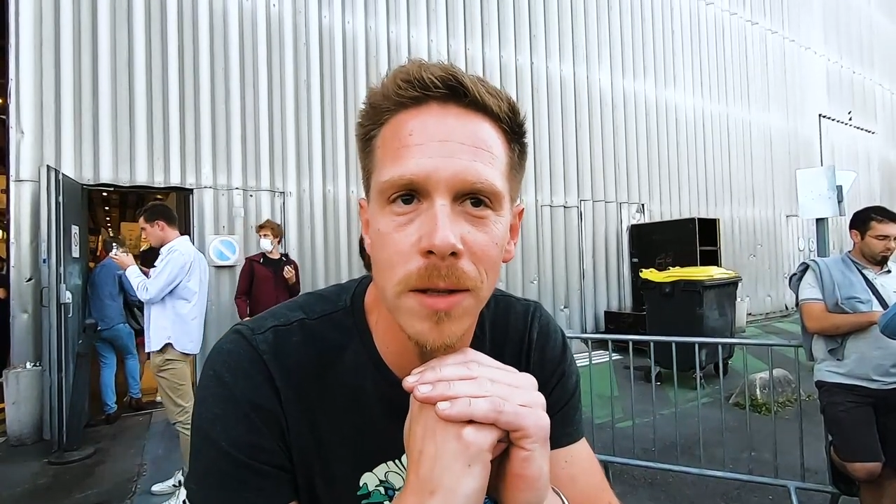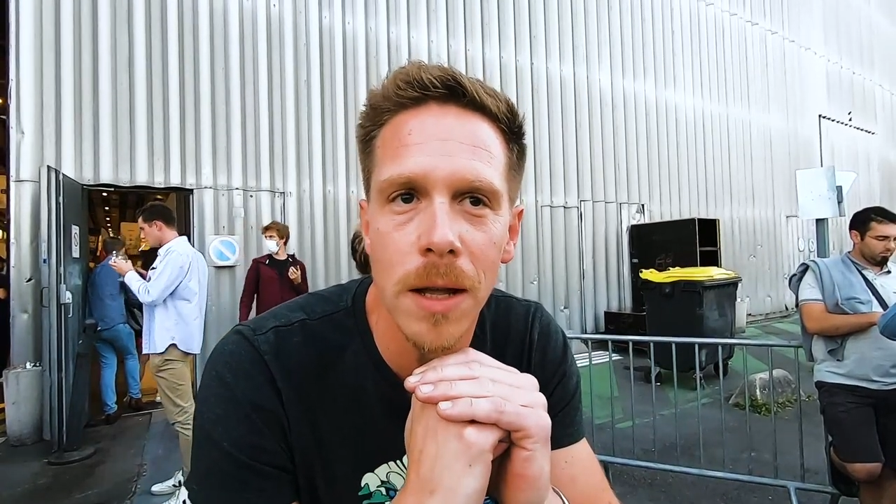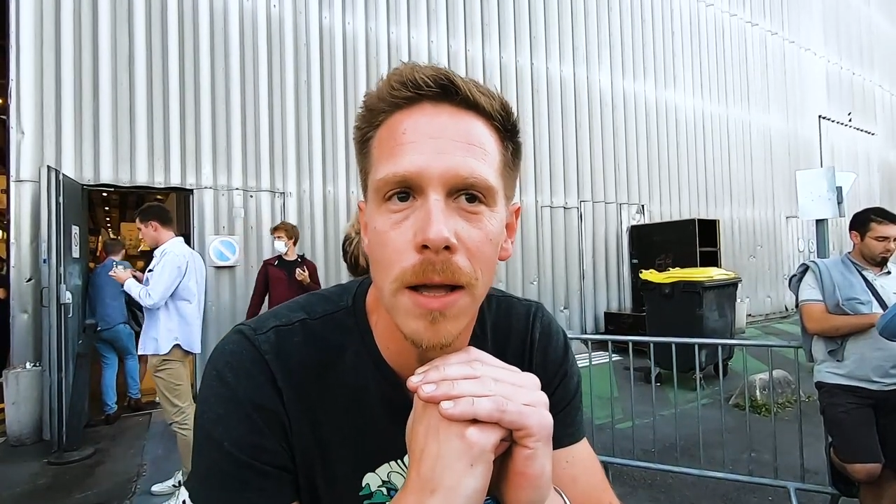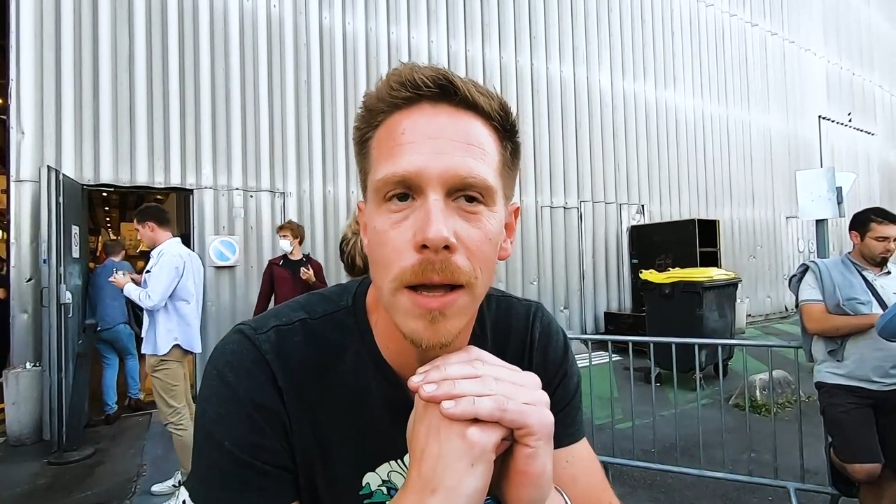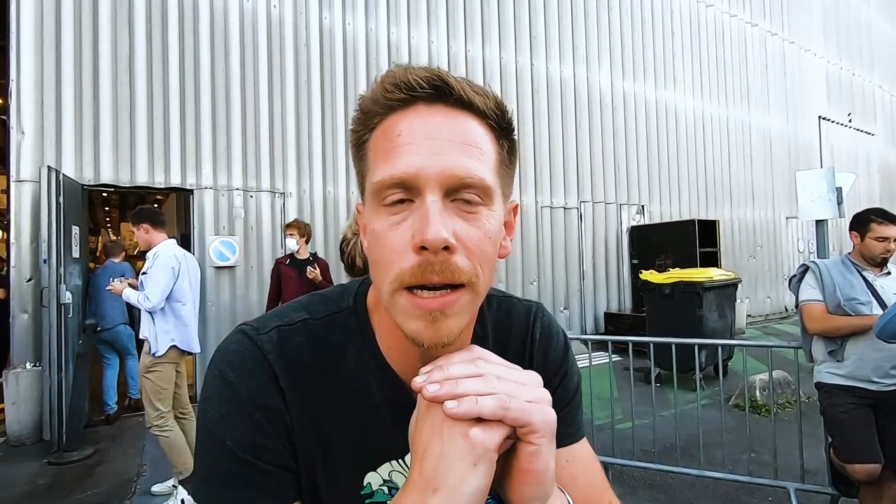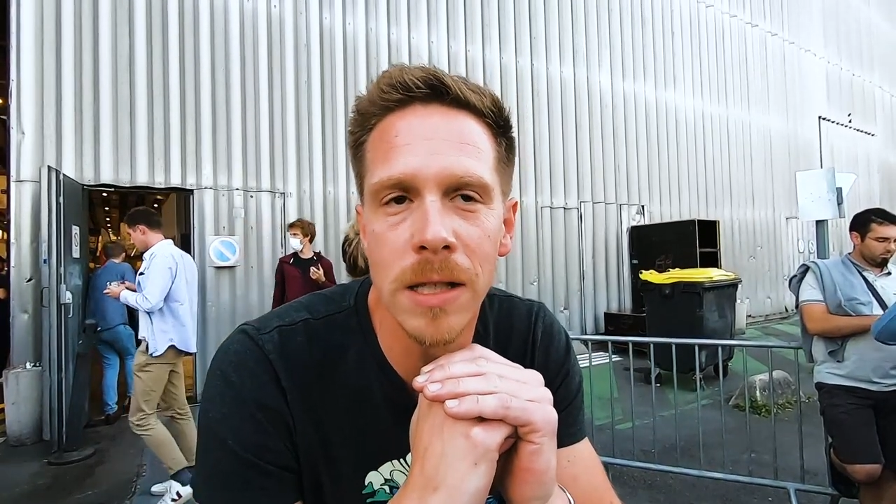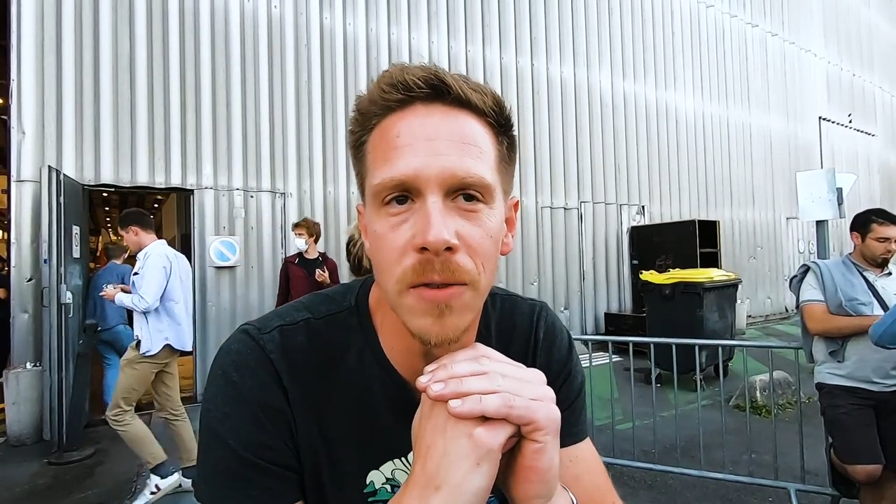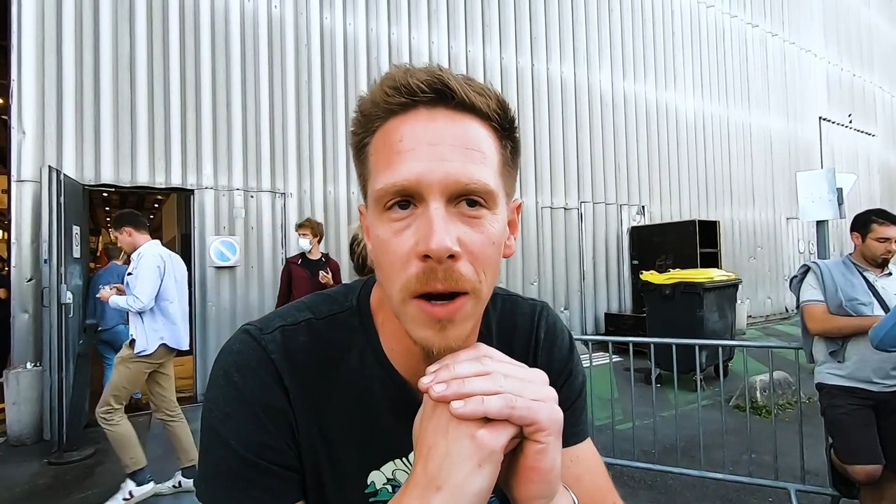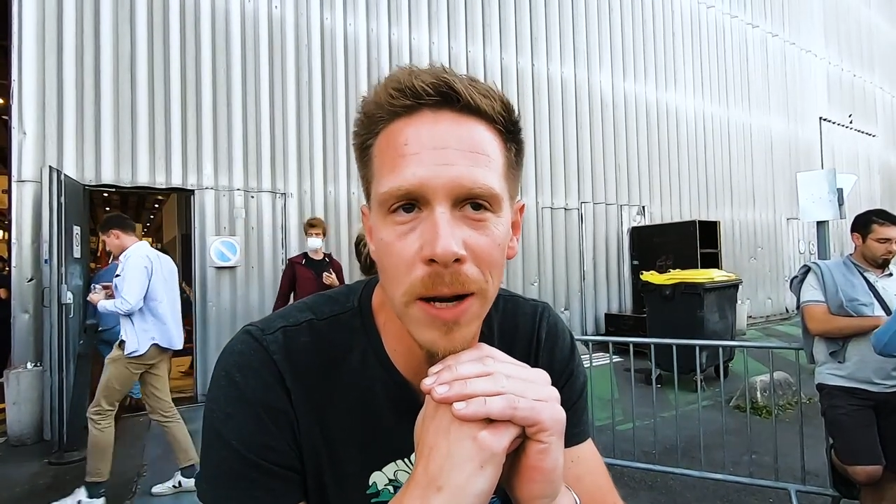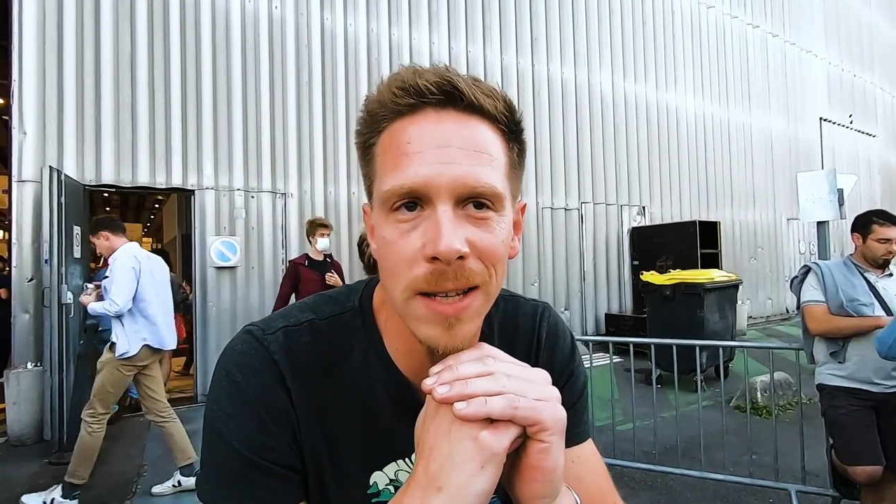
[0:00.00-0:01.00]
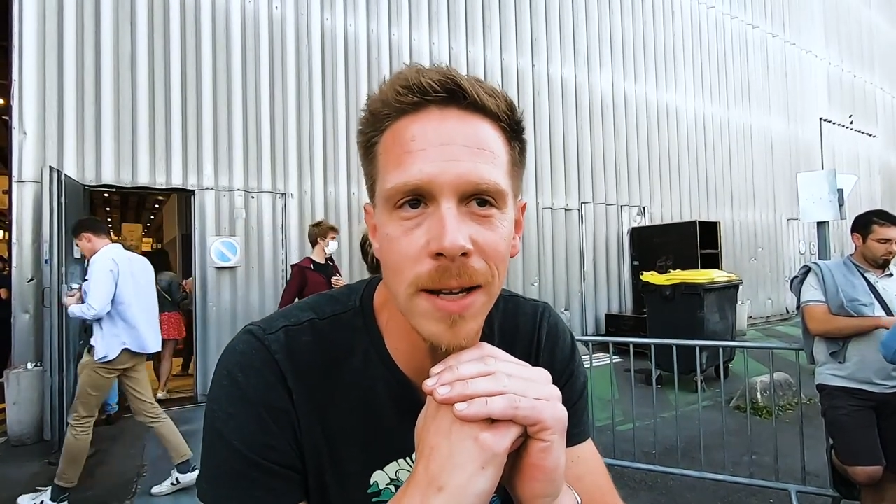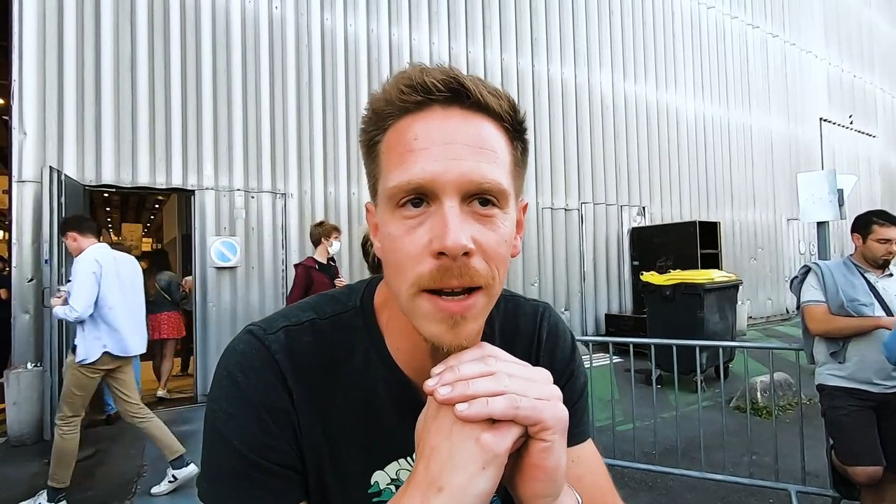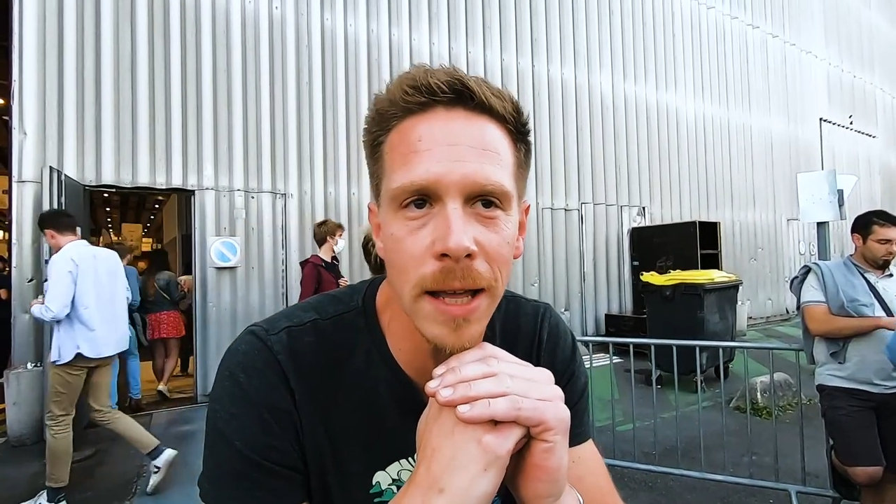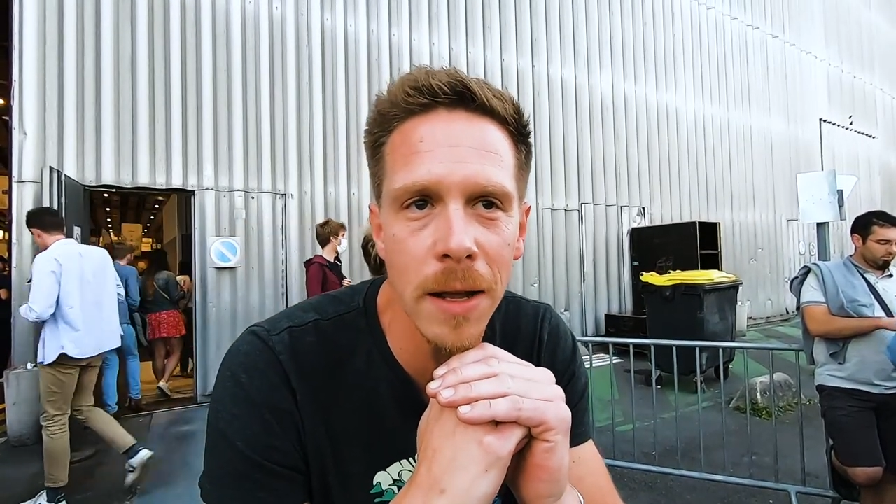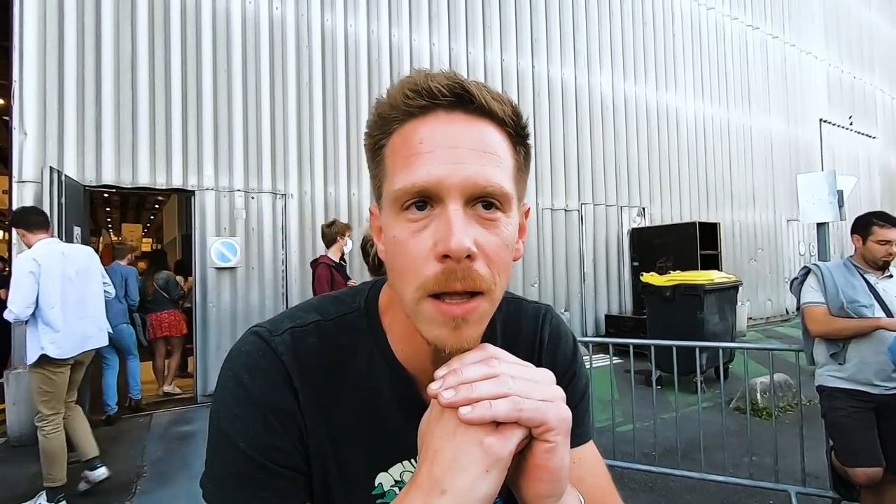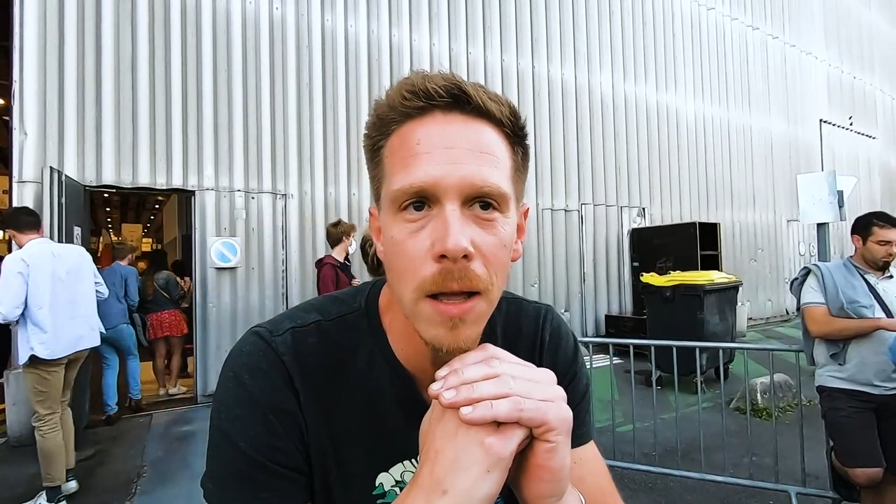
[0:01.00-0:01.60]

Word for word: And it's very exciting.